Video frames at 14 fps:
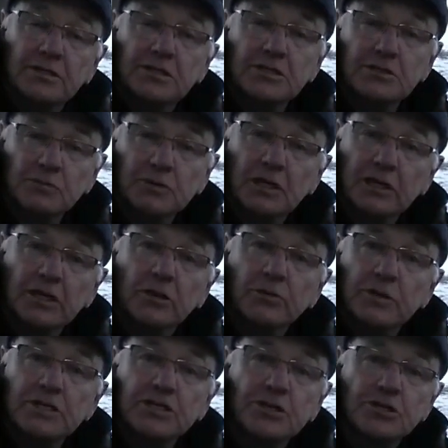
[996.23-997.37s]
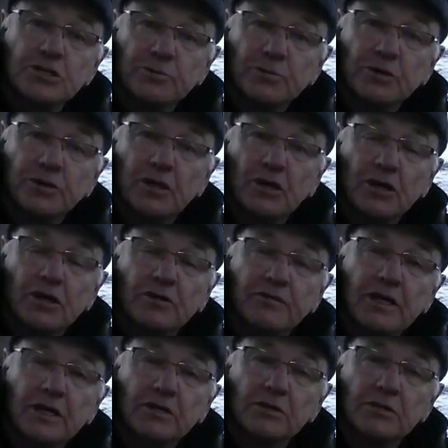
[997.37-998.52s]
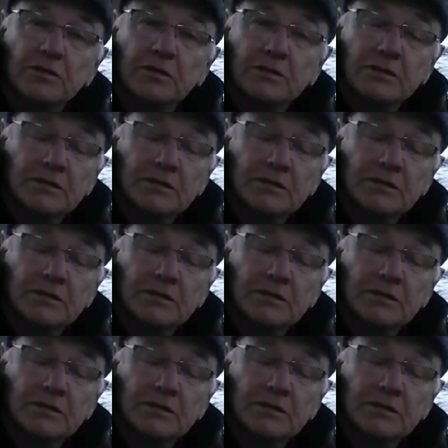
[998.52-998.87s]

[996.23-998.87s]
just with a little research on our vehicle.